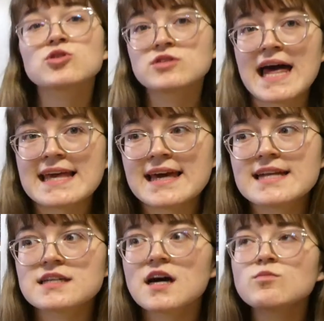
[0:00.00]
will like
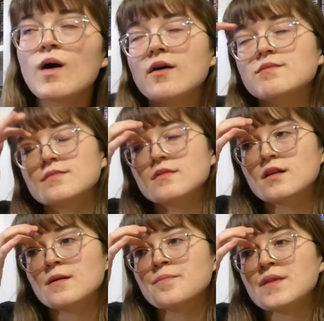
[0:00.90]
it. Well,
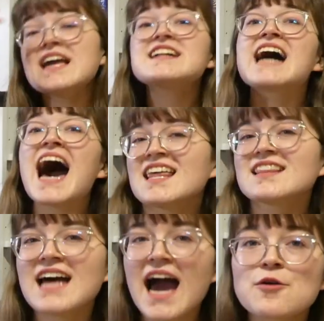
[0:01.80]
it's
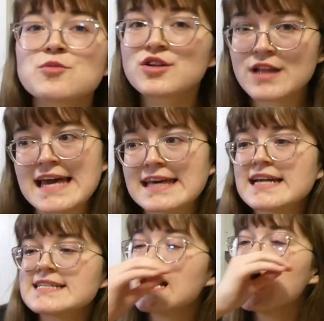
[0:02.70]
highly, I will like
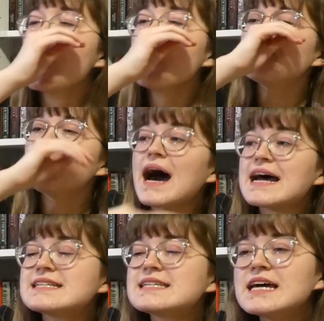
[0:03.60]
it.
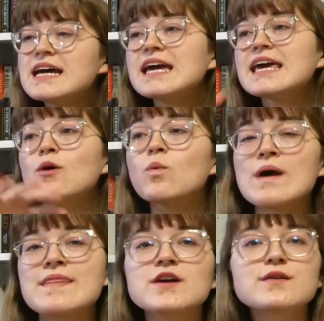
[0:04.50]
But
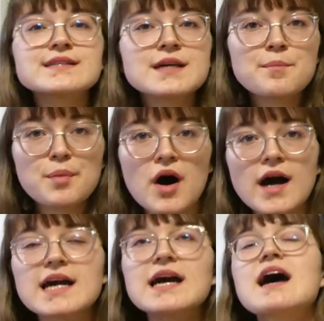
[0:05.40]
when there is a
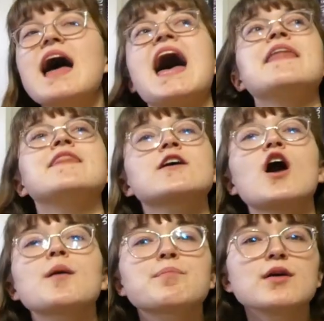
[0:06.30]
book and there
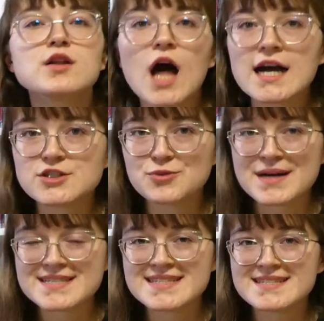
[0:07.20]
are plot
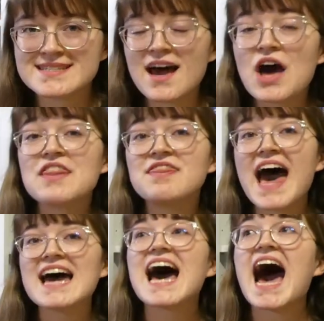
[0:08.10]
twists
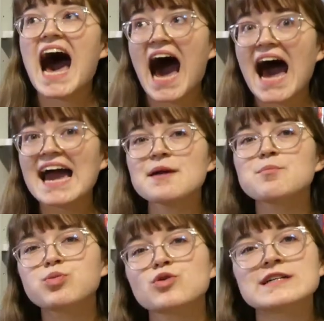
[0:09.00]
that I
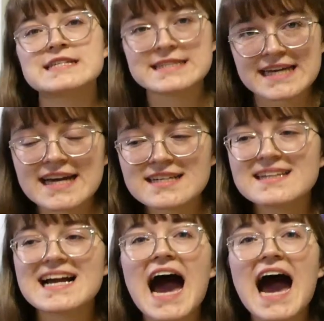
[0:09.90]
predict